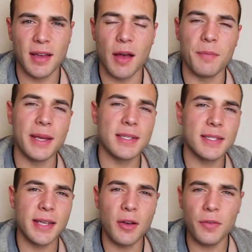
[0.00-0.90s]
of
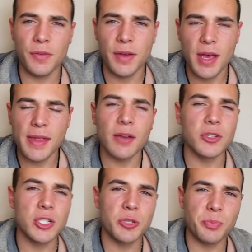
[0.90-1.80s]
myself that will
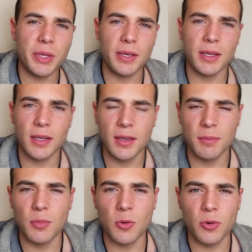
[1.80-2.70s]
speak
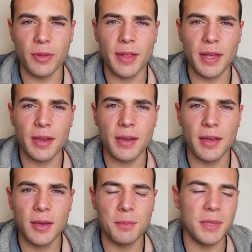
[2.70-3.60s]
more than
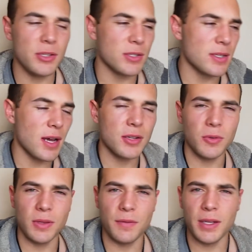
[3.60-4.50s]
me just not
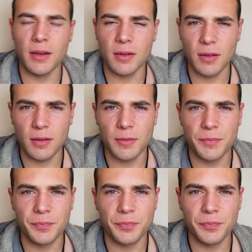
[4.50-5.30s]
doing the video at all.